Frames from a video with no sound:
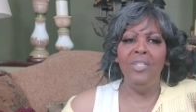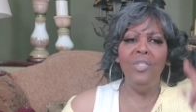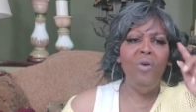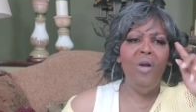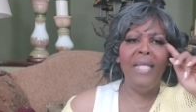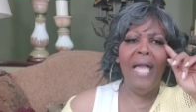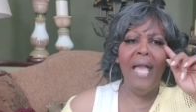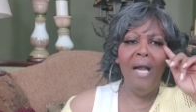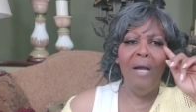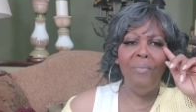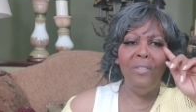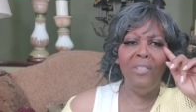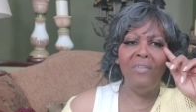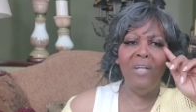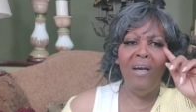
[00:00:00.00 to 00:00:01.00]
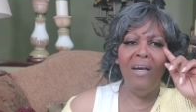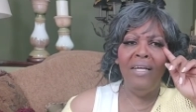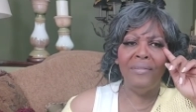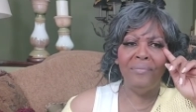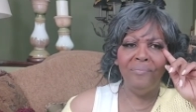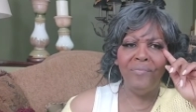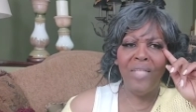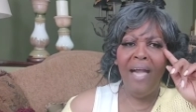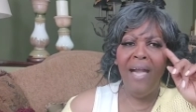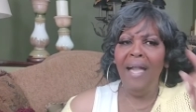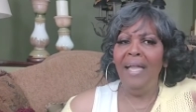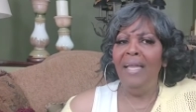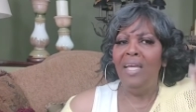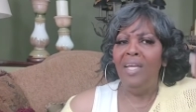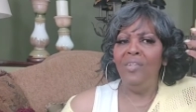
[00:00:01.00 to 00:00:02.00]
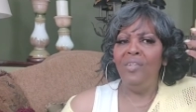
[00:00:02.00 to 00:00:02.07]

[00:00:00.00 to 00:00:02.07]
You are the apple of God's eye.